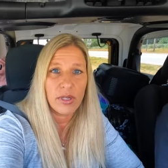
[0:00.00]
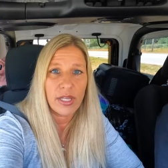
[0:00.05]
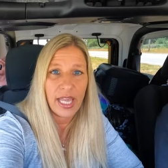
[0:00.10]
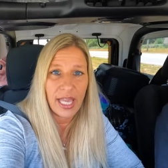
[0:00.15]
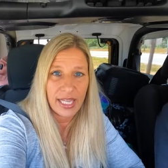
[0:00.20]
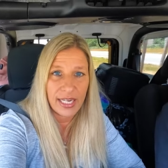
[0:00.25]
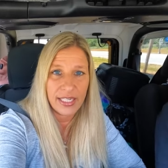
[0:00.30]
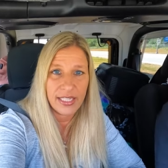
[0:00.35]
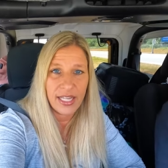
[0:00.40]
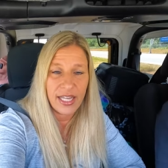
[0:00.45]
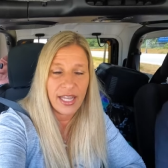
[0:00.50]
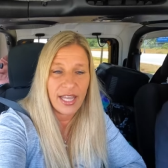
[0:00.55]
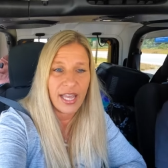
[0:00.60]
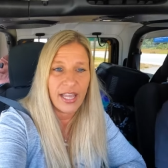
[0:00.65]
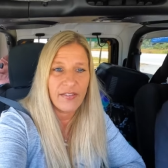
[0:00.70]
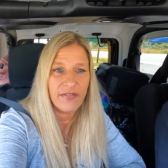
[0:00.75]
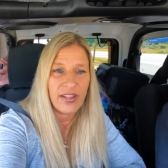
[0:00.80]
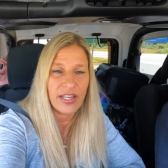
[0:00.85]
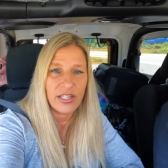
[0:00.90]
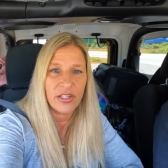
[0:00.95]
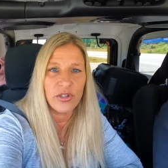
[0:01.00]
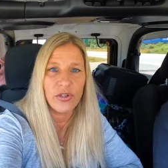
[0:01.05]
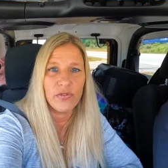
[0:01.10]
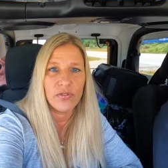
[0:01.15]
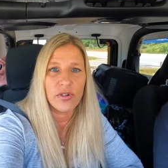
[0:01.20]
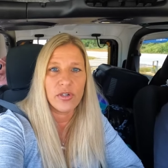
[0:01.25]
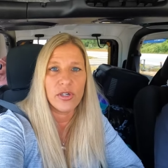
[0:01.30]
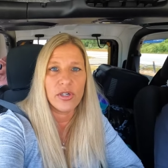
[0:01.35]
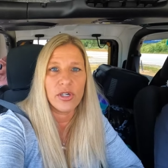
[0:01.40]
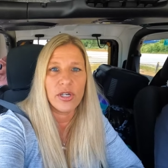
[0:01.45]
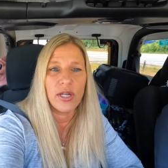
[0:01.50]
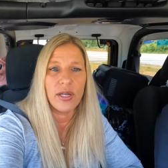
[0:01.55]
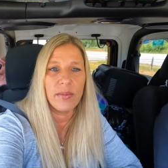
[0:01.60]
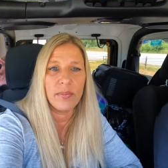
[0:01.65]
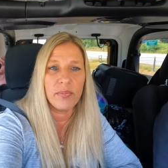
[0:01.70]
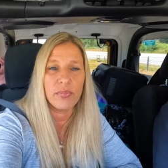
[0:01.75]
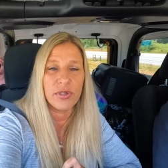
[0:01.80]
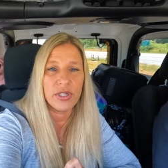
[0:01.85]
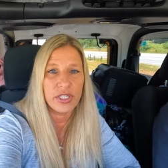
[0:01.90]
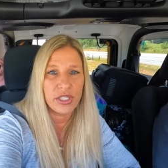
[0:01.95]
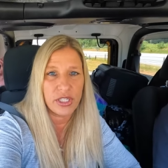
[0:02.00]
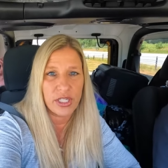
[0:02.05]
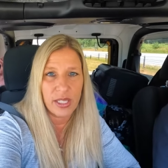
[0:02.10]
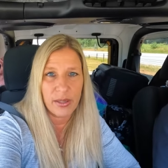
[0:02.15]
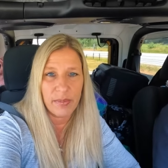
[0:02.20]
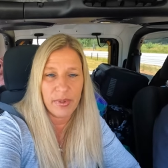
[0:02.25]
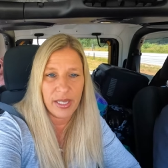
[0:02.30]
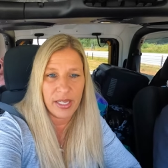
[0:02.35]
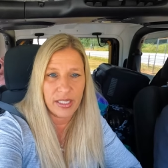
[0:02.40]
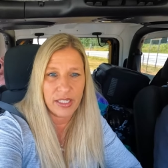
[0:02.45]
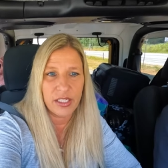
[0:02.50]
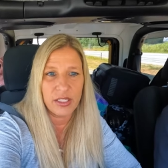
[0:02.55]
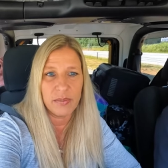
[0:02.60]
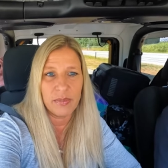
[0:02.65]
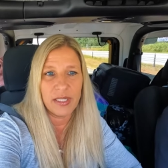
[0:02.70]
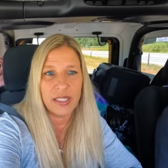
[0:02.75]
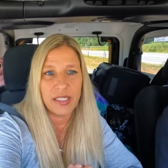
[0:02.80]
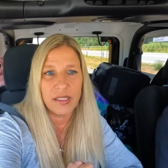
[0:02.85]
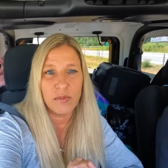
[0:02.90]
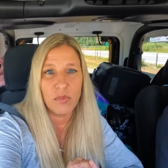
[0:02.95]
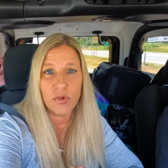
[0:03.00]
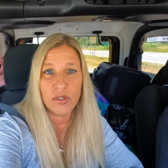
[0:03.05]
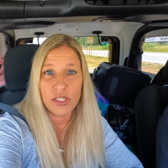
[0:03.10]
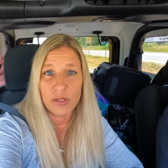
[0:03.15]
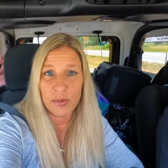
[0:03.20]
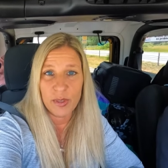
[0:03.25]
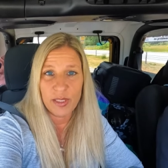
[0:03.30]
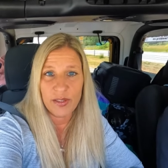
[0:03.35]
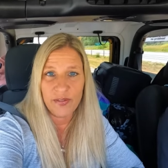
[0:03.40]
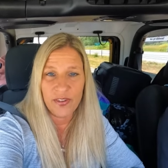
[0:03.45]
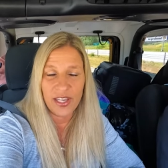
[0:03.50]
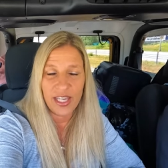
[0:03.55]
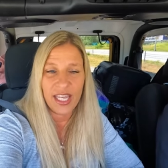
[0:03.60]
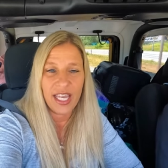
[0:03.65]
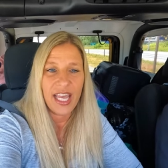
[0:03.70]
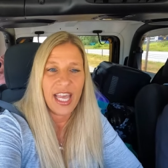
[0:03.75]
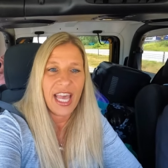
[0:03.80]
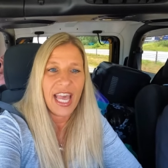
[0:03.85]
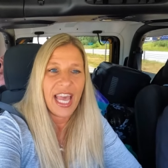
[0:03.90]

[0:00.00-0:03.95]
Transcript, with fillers: Canada and Vancouver, British Columbia to be more specific.